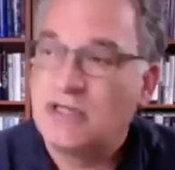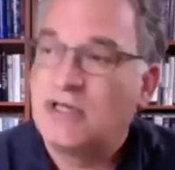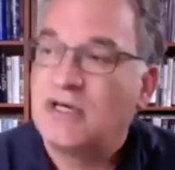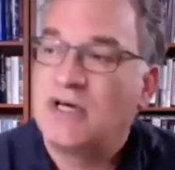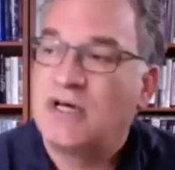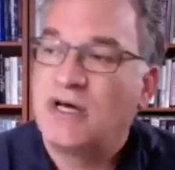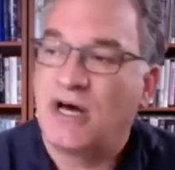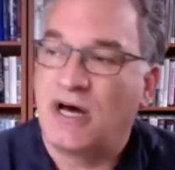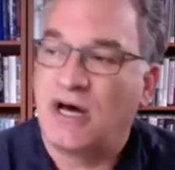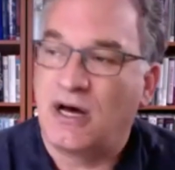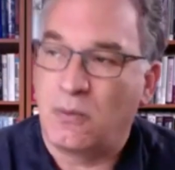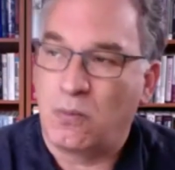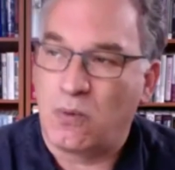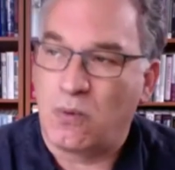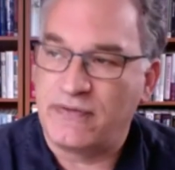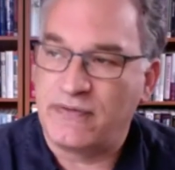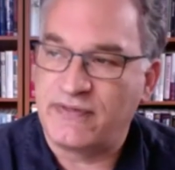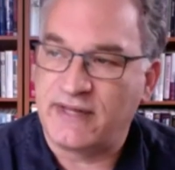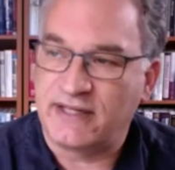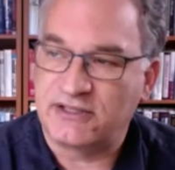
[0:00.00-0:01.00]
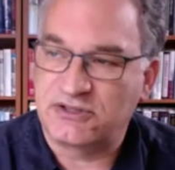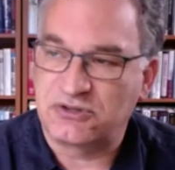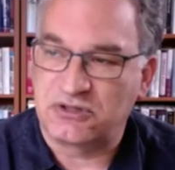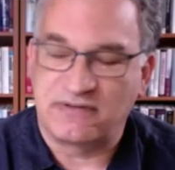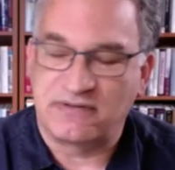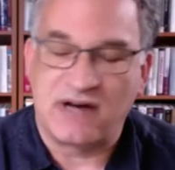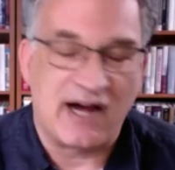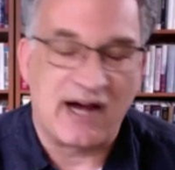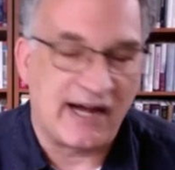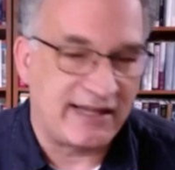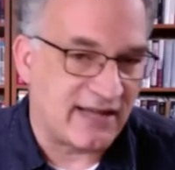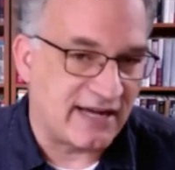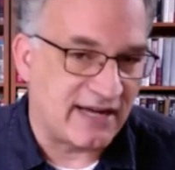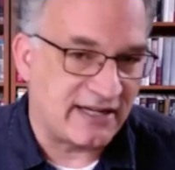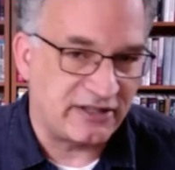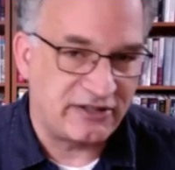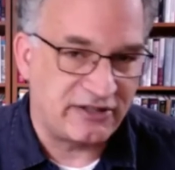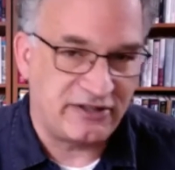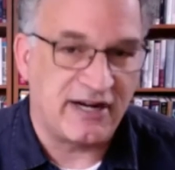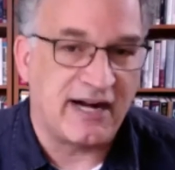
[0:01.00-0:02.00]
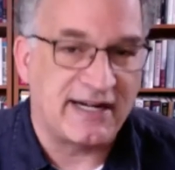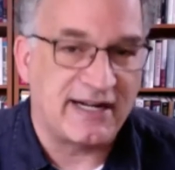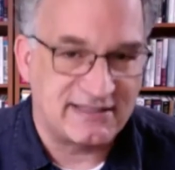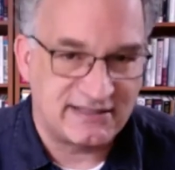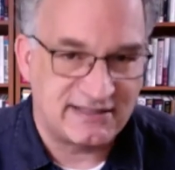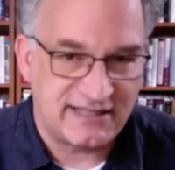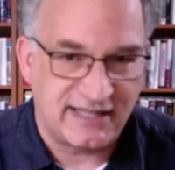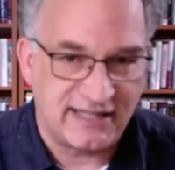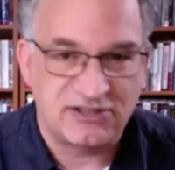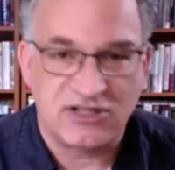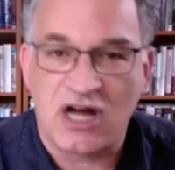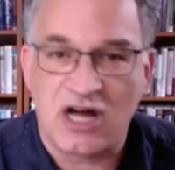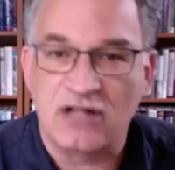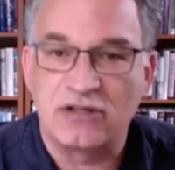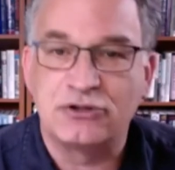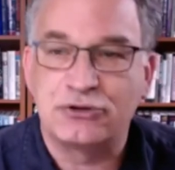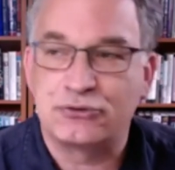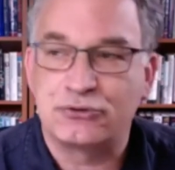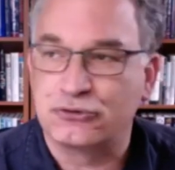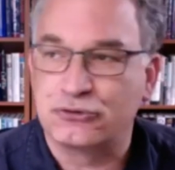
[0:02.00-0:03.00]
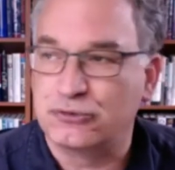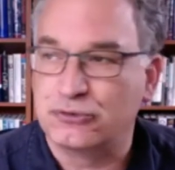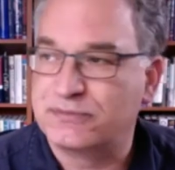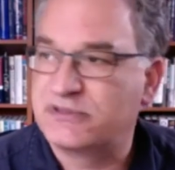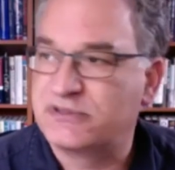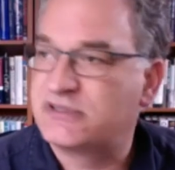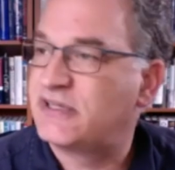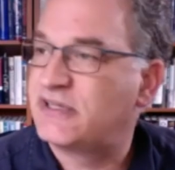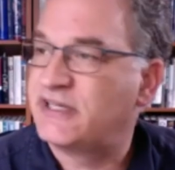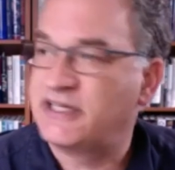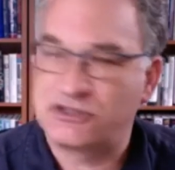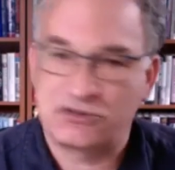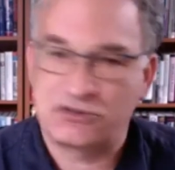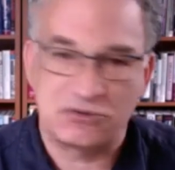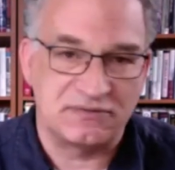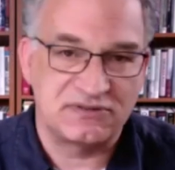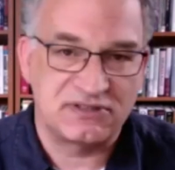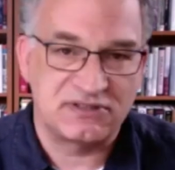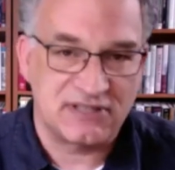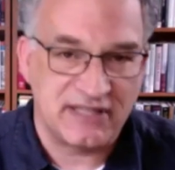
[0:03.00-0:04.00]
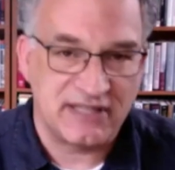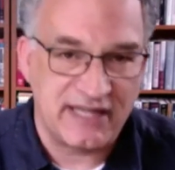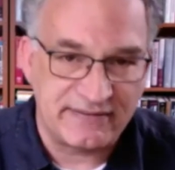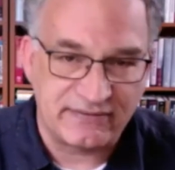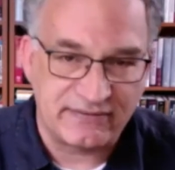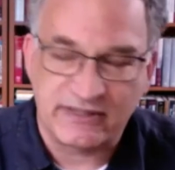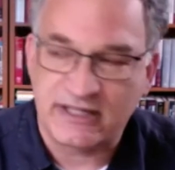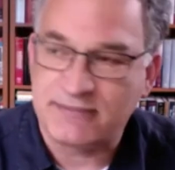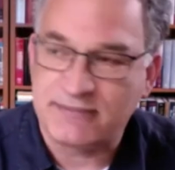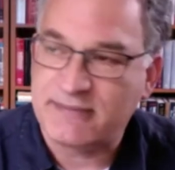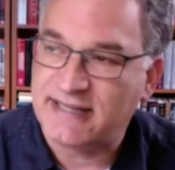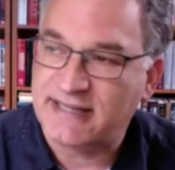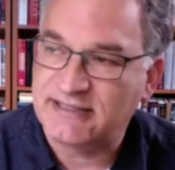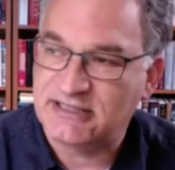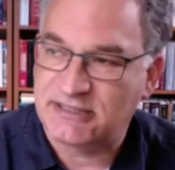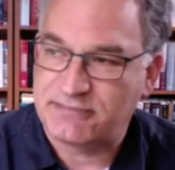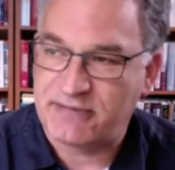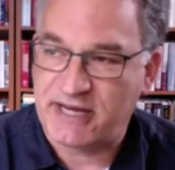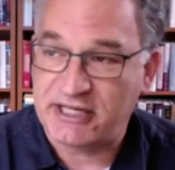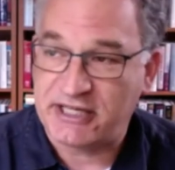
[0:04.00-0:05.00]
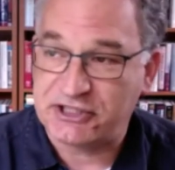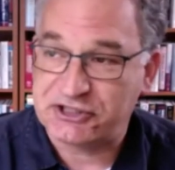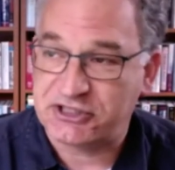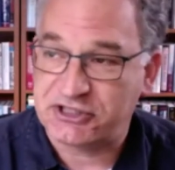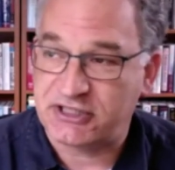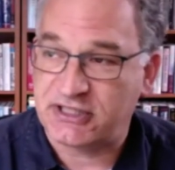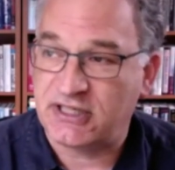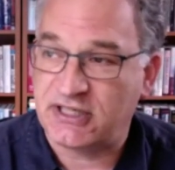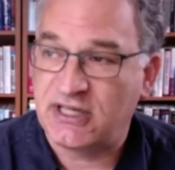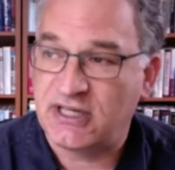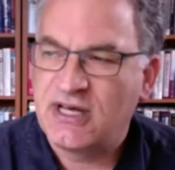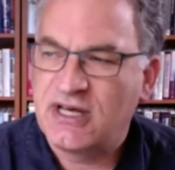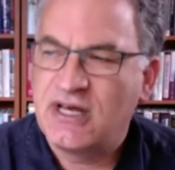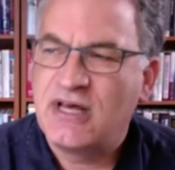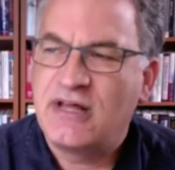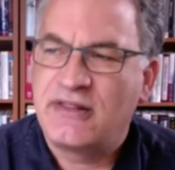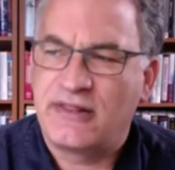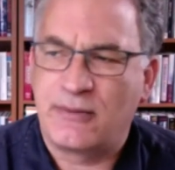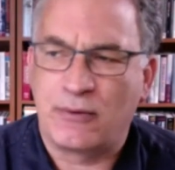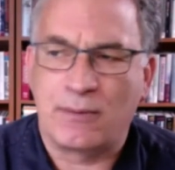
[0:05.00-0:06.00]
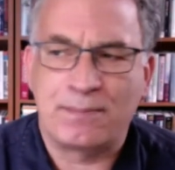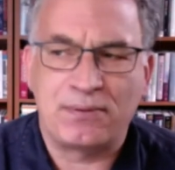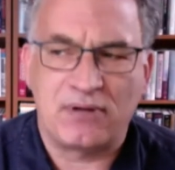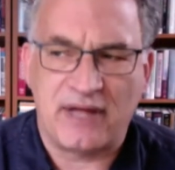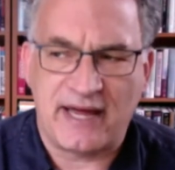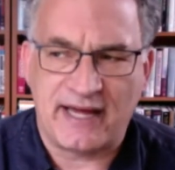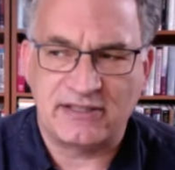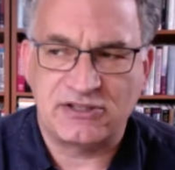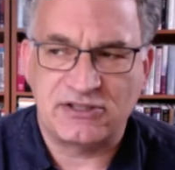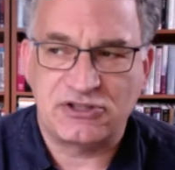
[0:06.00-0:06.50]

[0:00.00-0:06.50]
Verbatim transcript: uh, one that sort of highlighted the United States colored troops, the issue of slavery, emancipation. There were plans